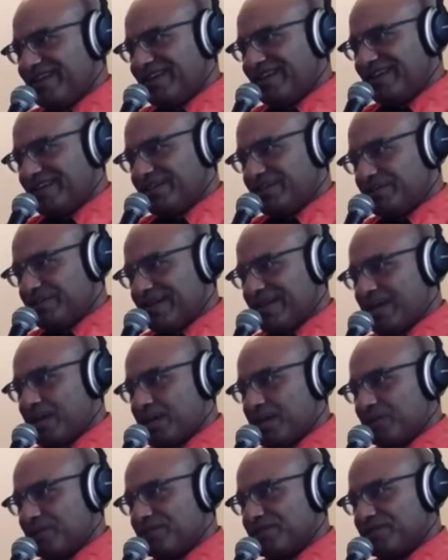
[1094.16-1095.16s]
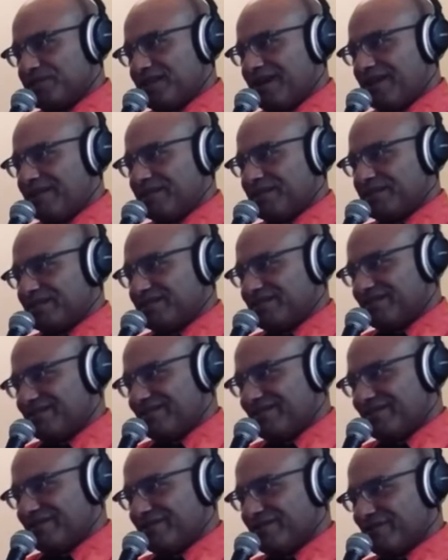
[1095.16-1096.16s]
His reaction was the opposite
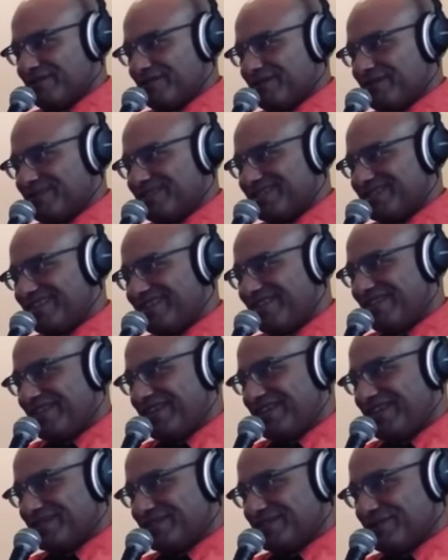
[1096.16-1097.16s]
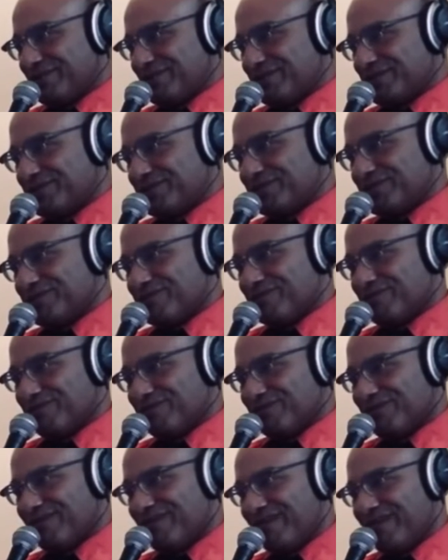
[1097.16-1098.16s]
of Kenobi's. His voice was
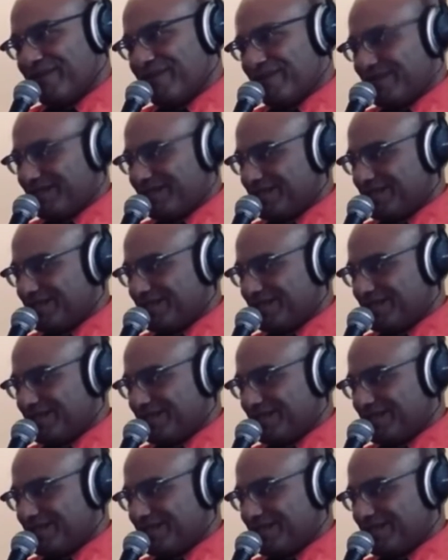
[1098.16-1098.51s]
normal, but his